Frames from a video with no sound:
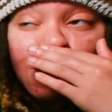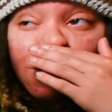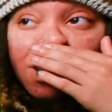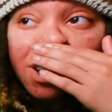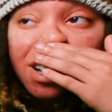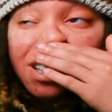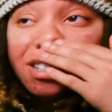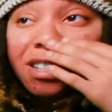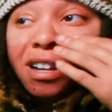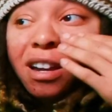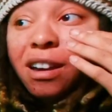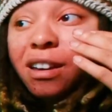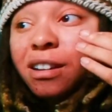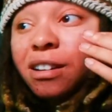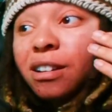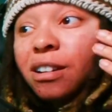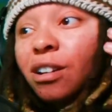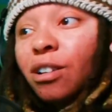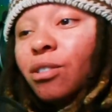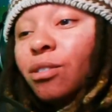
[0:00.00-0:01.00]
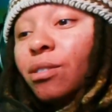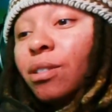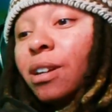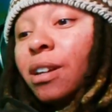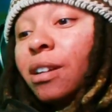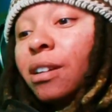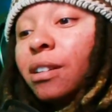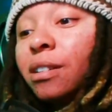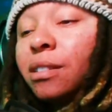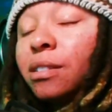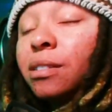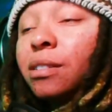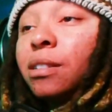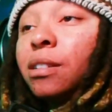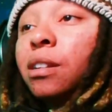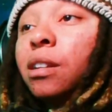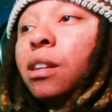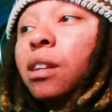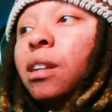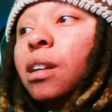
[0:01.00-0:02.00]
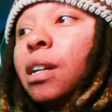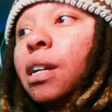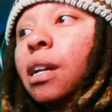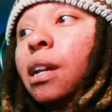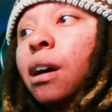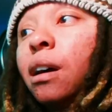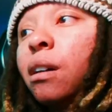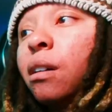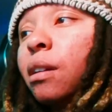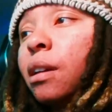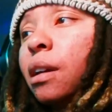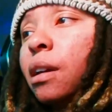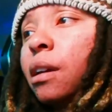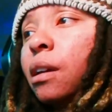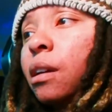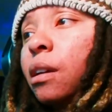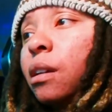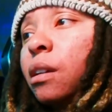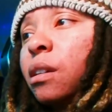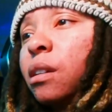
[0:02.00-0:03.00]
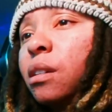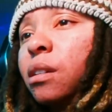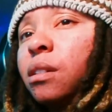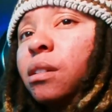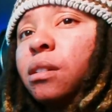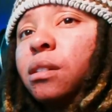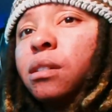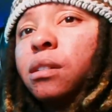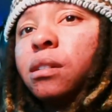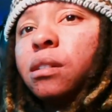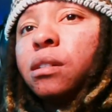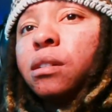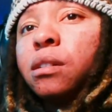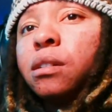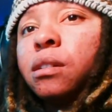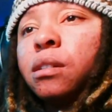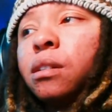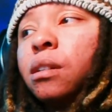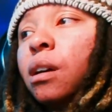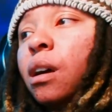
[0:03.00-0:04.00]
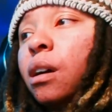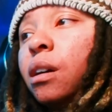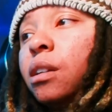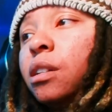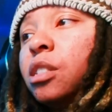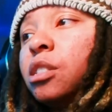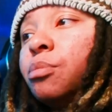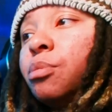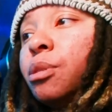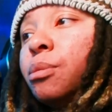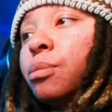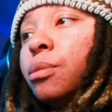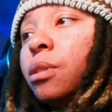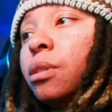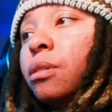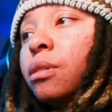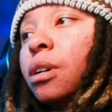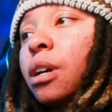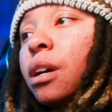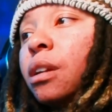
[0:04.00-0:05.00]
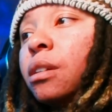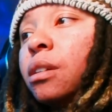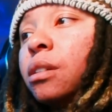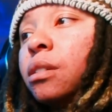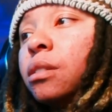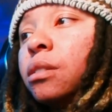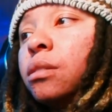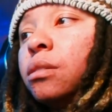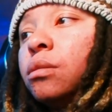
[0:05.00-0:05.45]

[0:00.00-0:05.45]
Spectrum Mobile's new and, deal is so good, it's a work it. of art. Love the minimalism. Yeah.